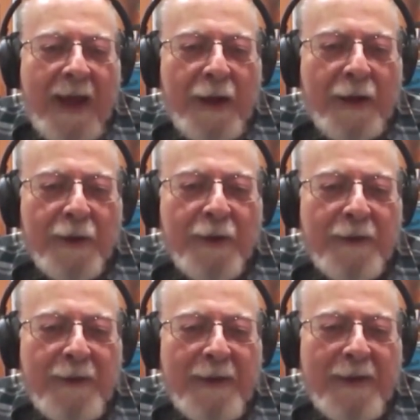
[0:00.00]

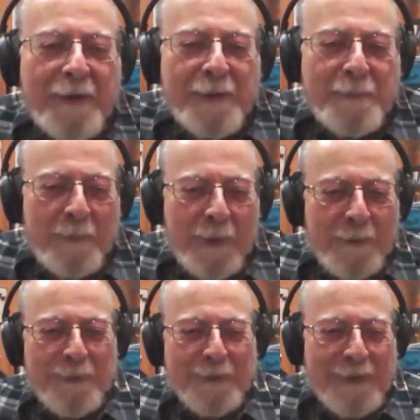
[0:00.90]
Canada is
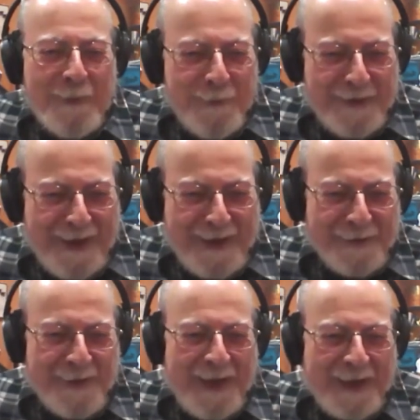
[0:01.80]
perfectly
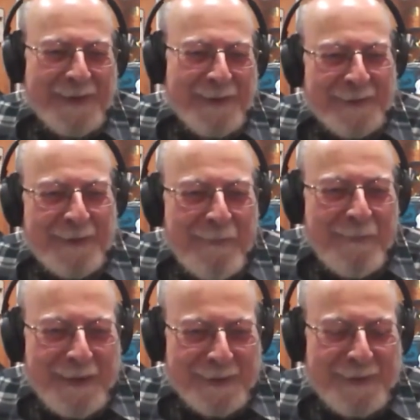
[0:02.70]
okay as a
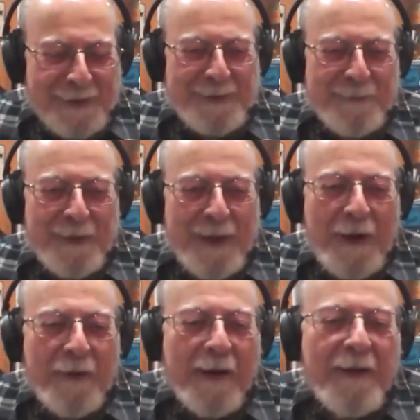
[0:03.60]
domestic
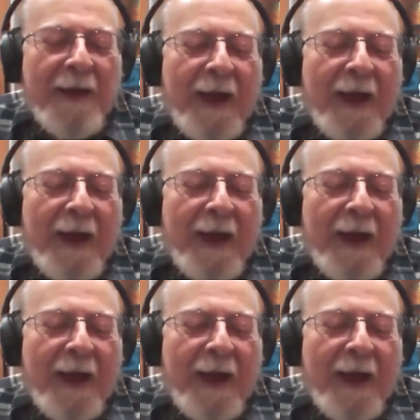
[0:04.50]
supplier.